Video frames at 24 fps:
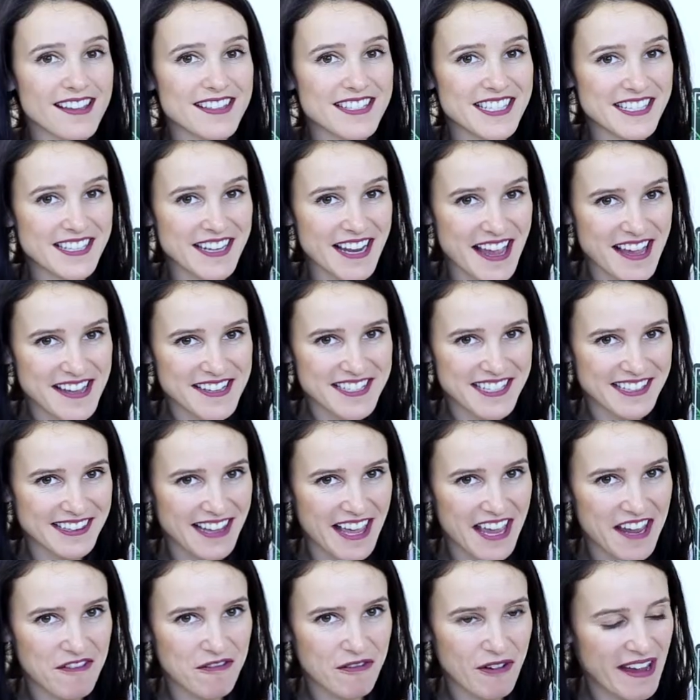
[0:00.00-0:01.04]
It's a nice,
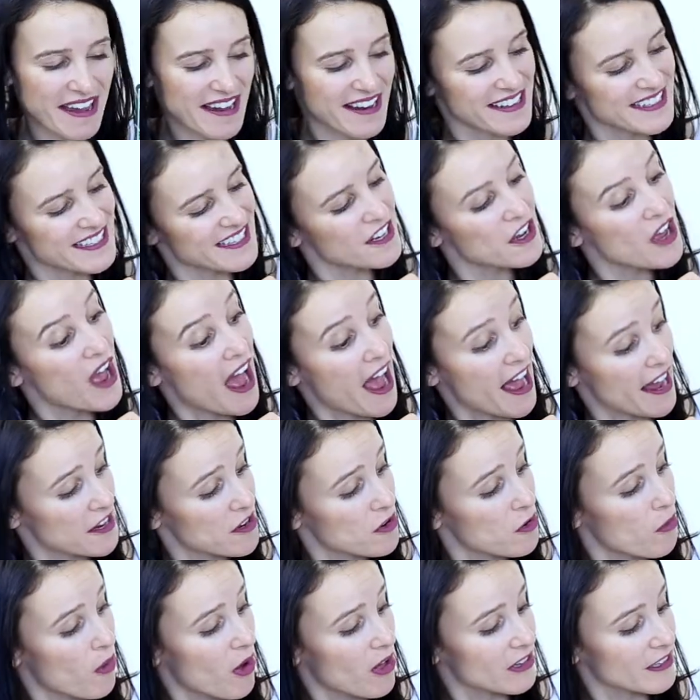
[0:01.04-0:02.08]
lightweight,
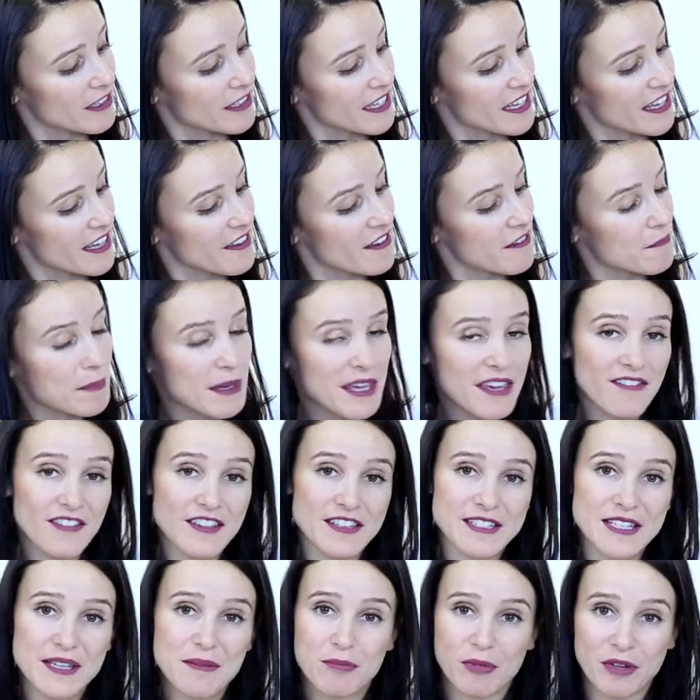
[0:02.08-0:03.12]
high-quality
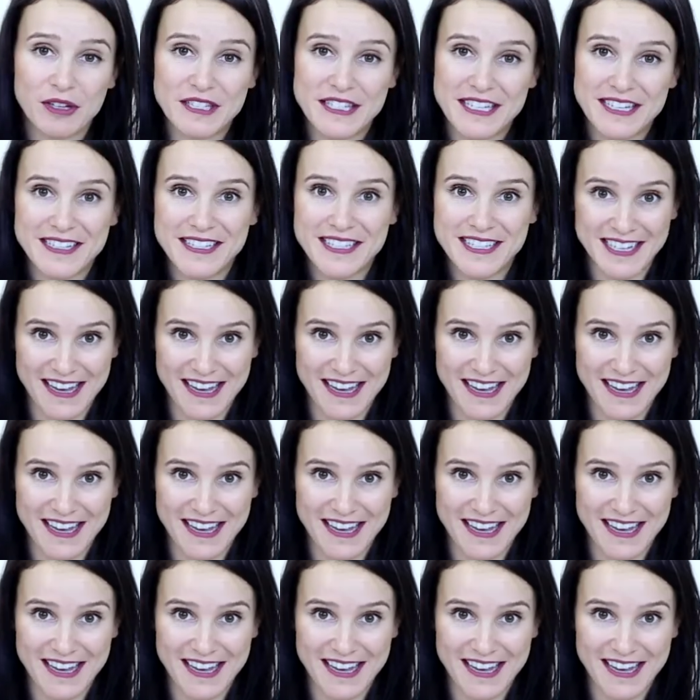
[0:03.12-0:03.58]
PVC printed